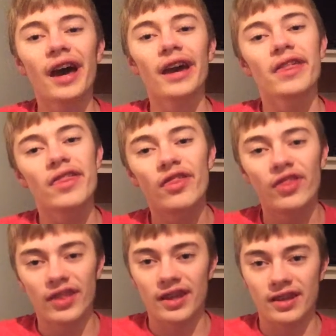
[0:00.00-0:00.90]
I
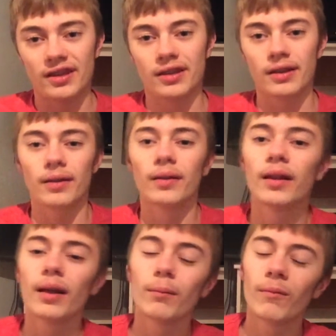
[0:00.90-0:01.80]
think?
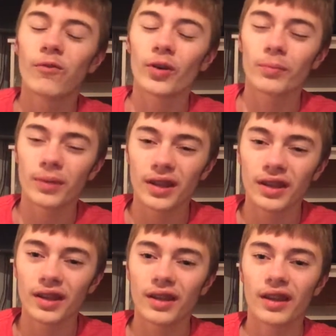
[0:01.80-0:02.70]
For
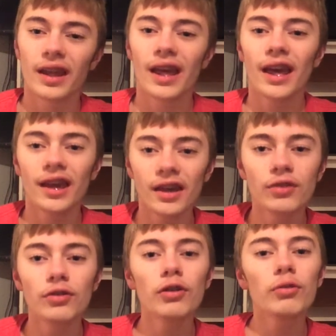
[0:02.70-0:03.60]
me,
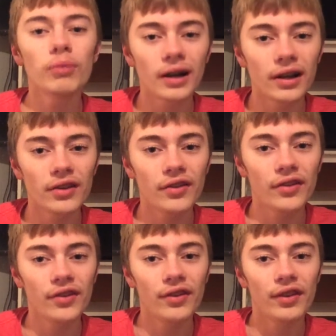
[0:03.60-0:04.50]
Andor
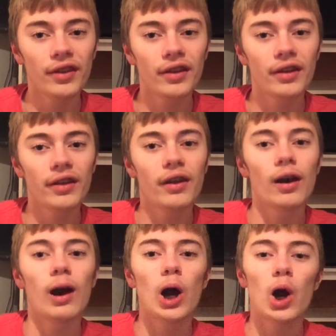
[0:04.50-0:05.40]
was
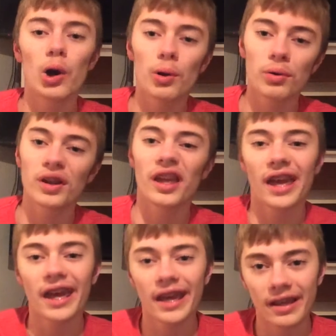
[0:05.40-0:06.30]

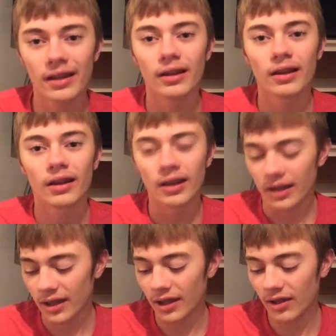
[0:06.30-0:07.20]
okay.
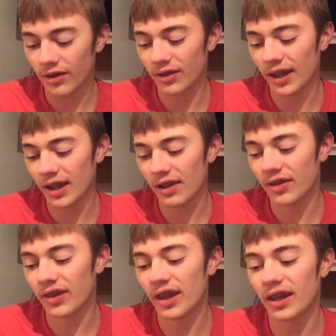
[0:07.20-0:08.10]
Because, like I
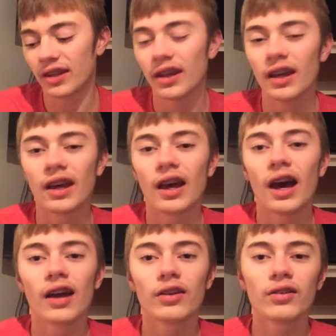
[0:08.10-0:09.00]
said,
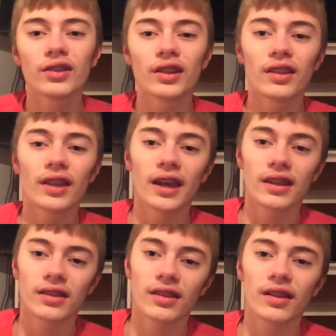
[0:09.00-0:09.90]
I only
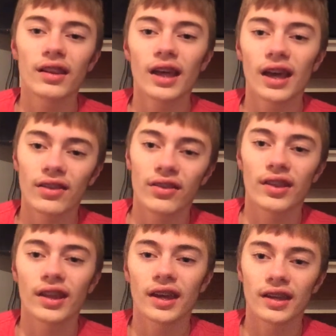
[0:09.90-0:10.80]
liked the last,
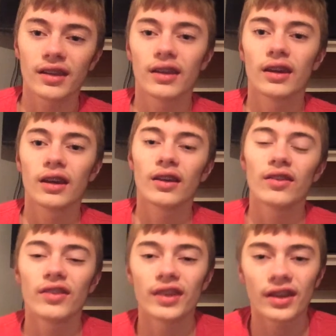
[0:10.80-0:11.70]
like,
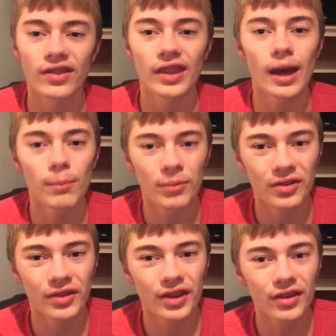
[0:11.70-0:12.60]
6
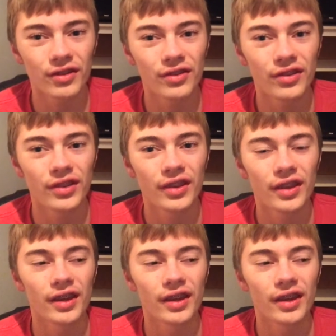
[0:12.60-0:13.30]
episodes.